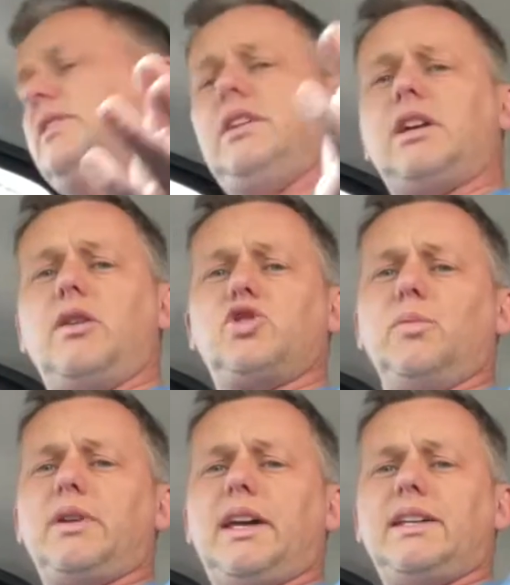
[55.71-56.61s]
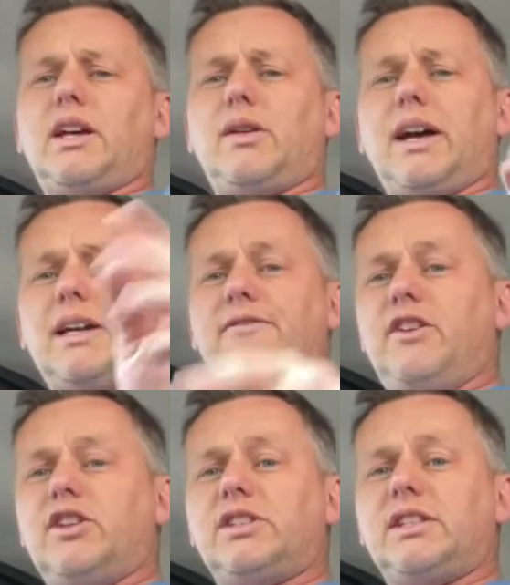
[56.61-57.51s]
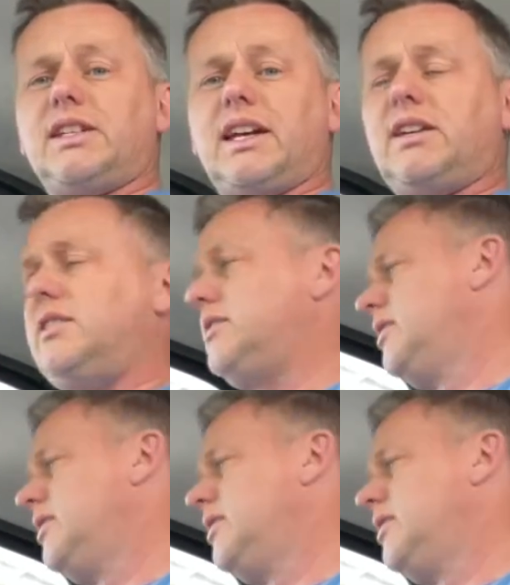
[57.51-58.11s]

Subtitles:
It goes up the gears okay, first to second,